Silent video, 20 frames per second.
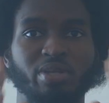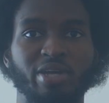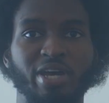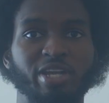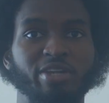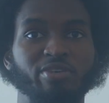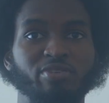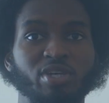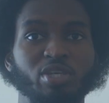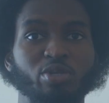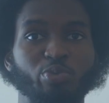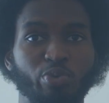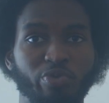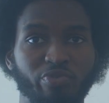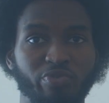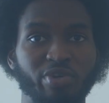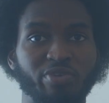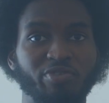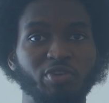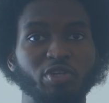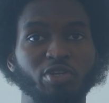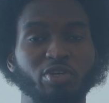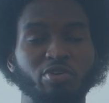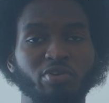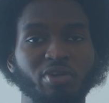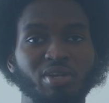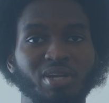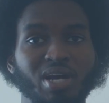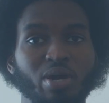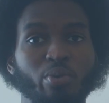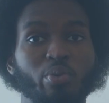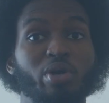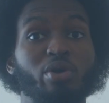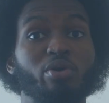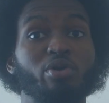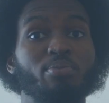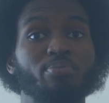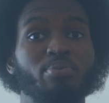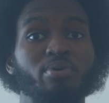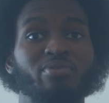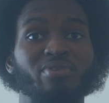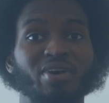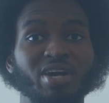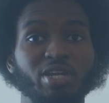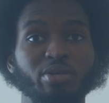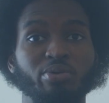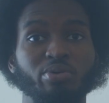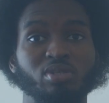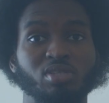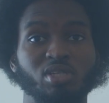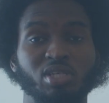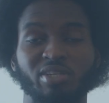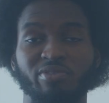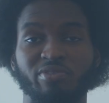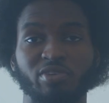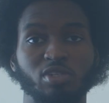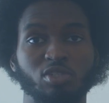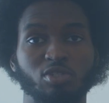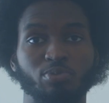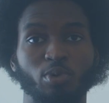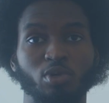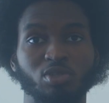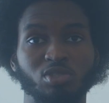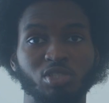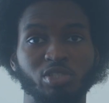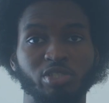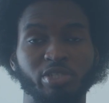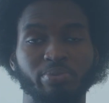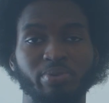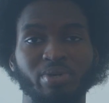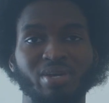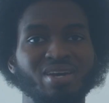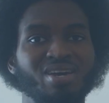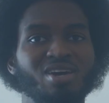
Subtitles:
and you said, we've given the green light, we're going to provide you a certificate of sponsorship.